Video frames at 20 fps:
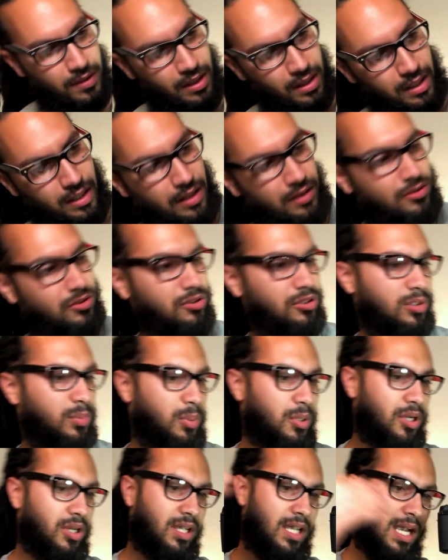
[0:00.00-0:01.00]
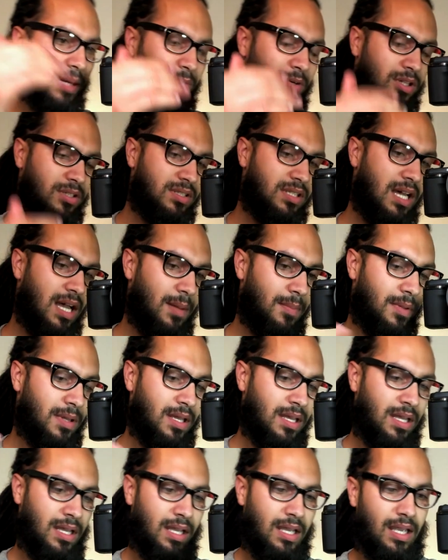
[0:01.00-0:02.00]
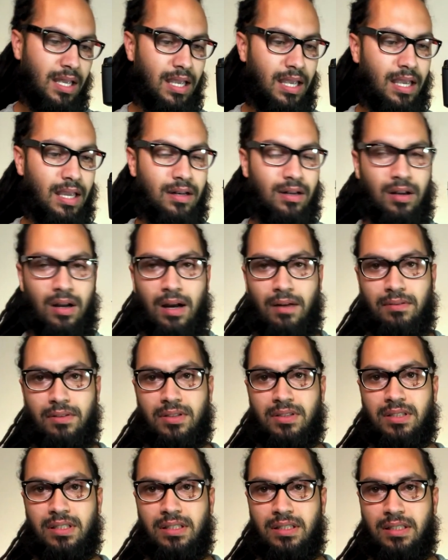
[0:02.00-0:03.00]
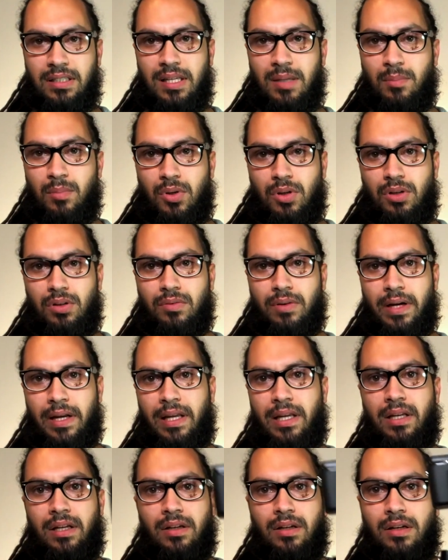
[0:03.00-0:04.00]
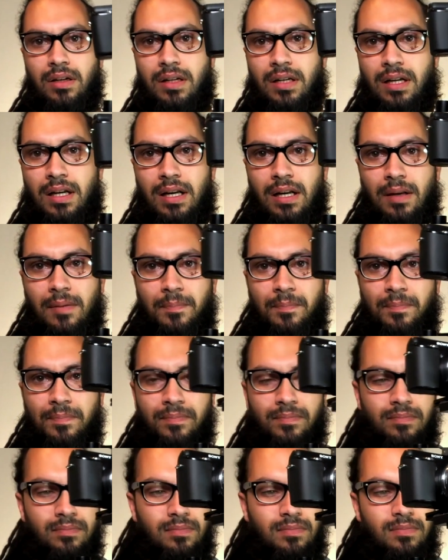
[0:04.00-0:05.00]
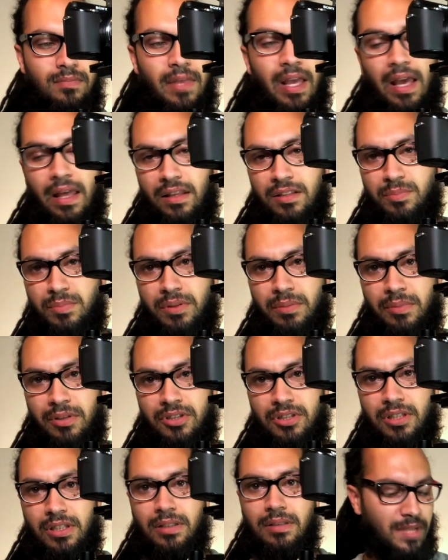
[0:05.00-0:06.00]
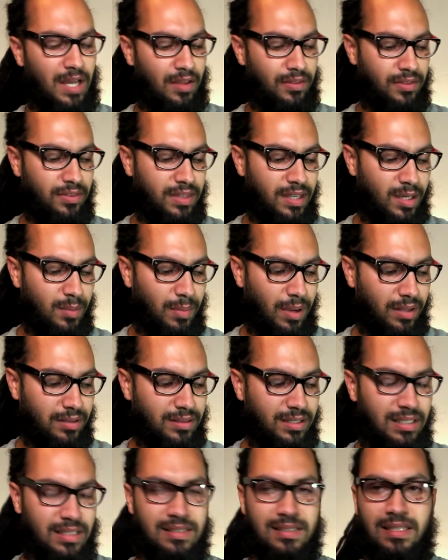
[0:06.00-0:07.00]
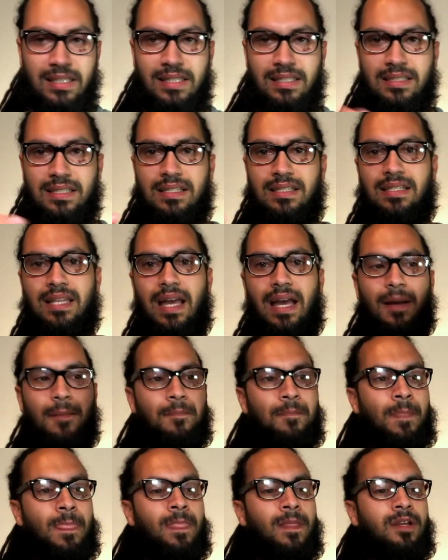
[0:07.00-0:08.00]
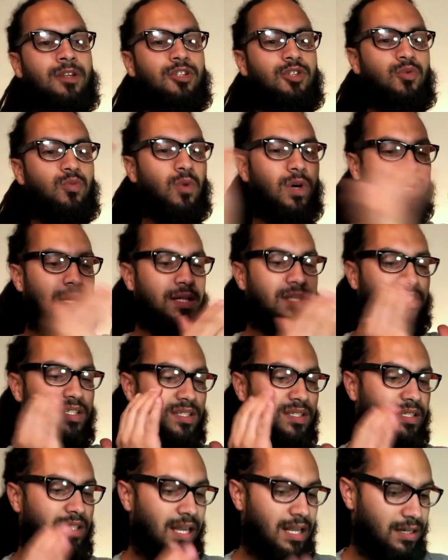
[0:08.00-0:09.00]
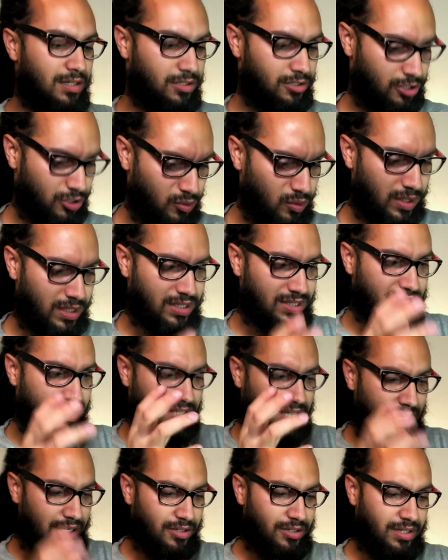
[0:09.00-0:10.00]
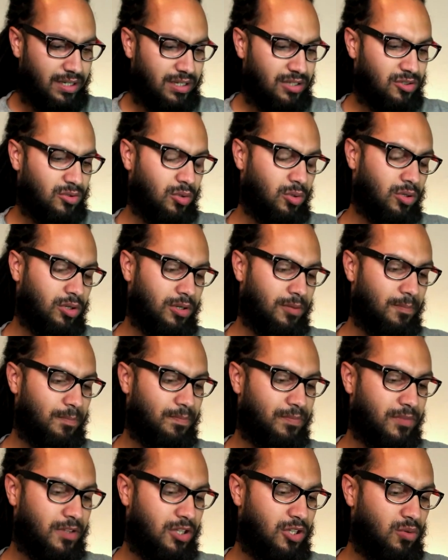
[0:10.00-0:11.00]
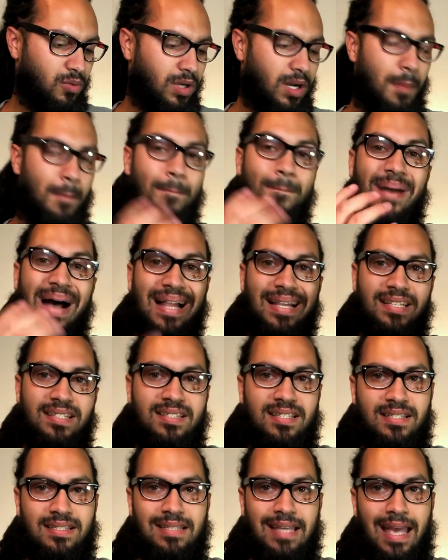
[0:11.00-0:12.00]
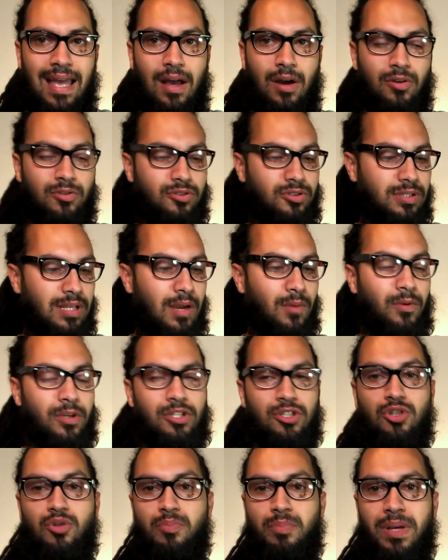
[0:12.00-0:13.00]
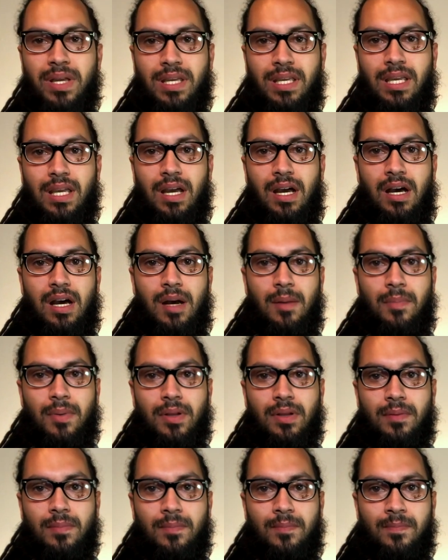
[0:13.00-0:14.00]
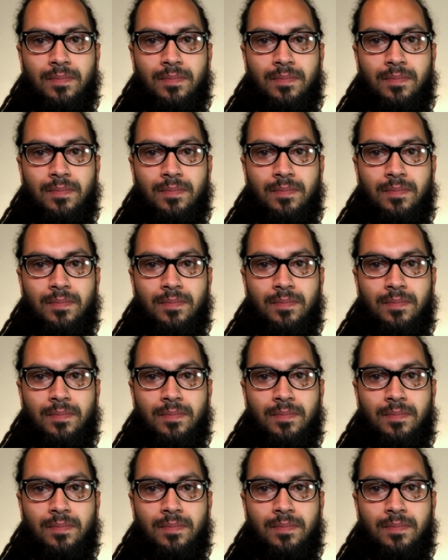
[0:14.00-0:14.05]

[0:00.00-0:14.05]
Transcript: so you can put your camera on top, and obviously the gimbal right here. Yeah, that's pretty much it. Now the thing about these is that you want to center this, or you want to balance this out so that when you pick it up,